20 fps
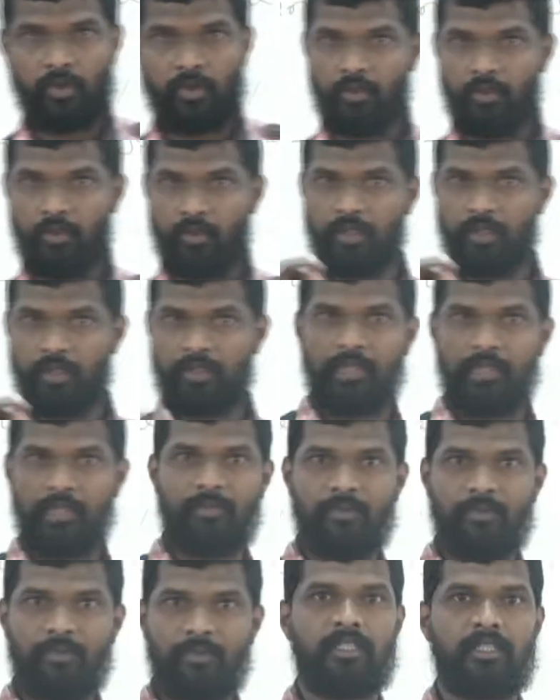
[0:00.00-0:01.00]
you know that
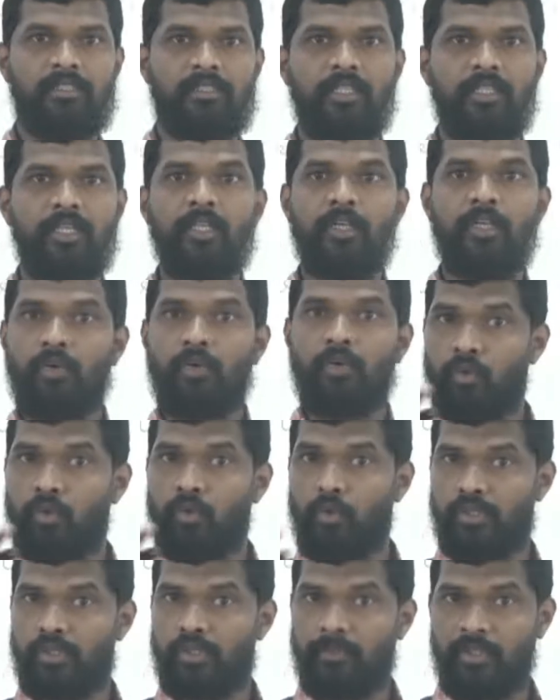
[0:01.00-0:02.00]
what is the
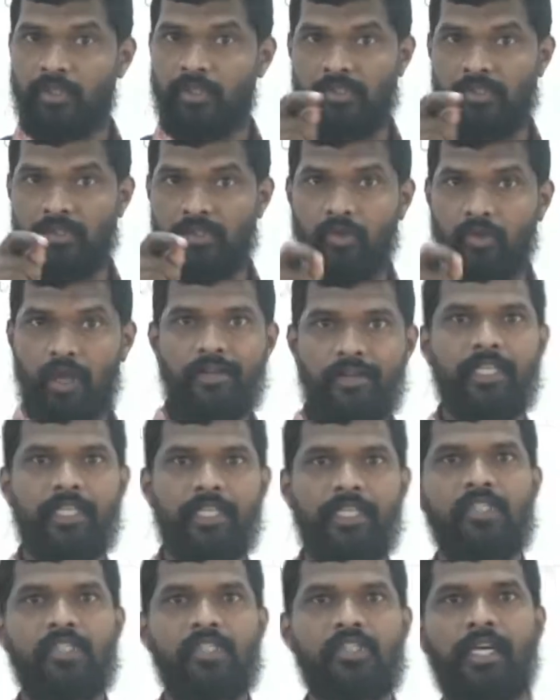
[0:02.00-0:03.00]
goods because you
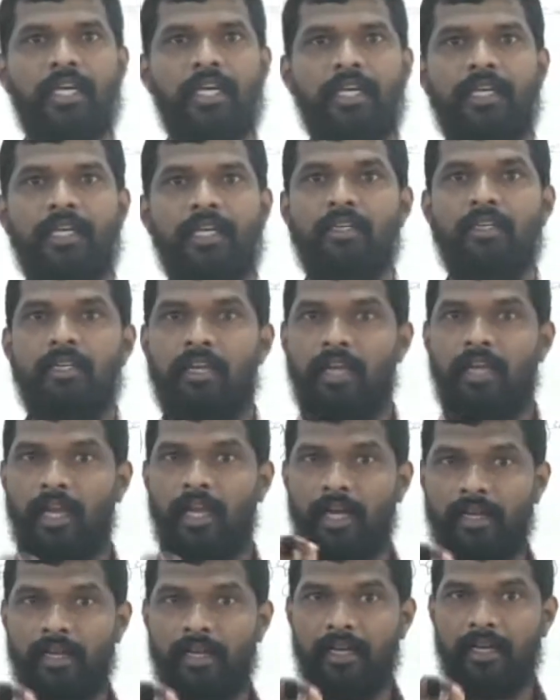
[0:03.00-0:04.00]
already studied,
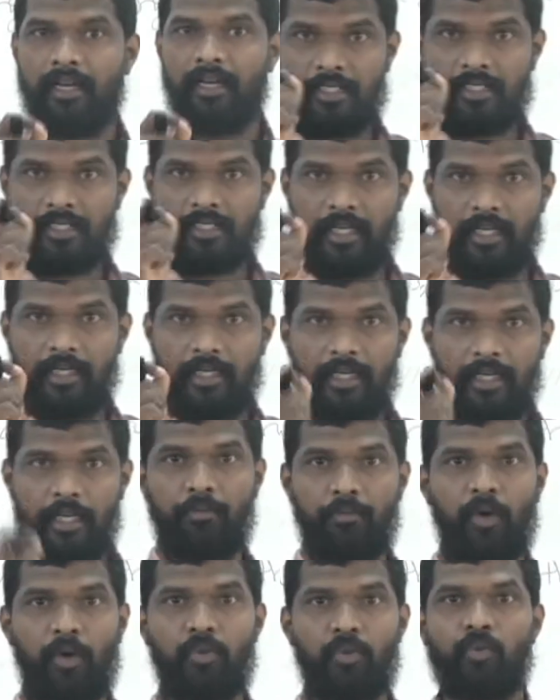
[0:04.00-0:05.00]
and let us study
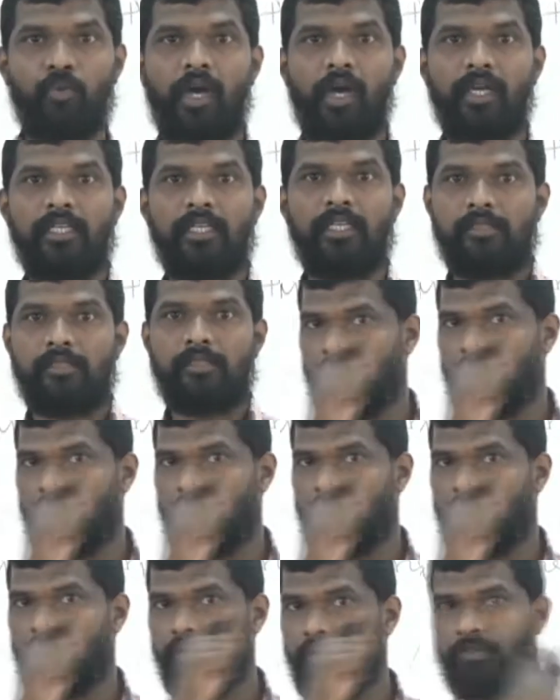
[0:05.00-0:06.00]
about what is
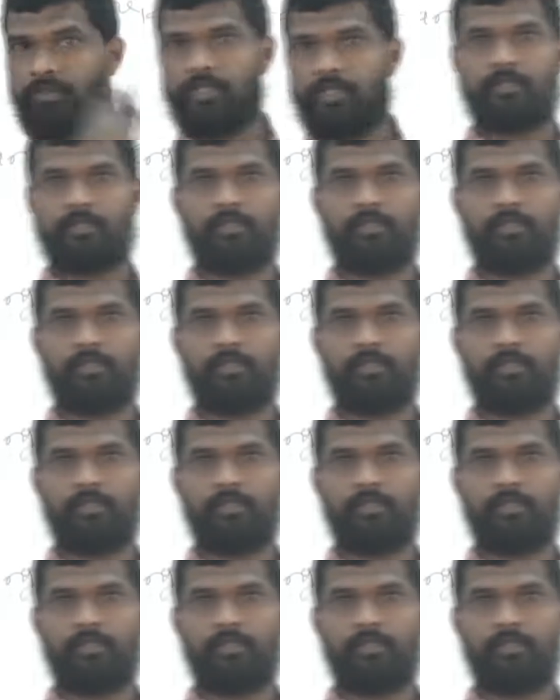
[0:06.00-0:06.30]
service.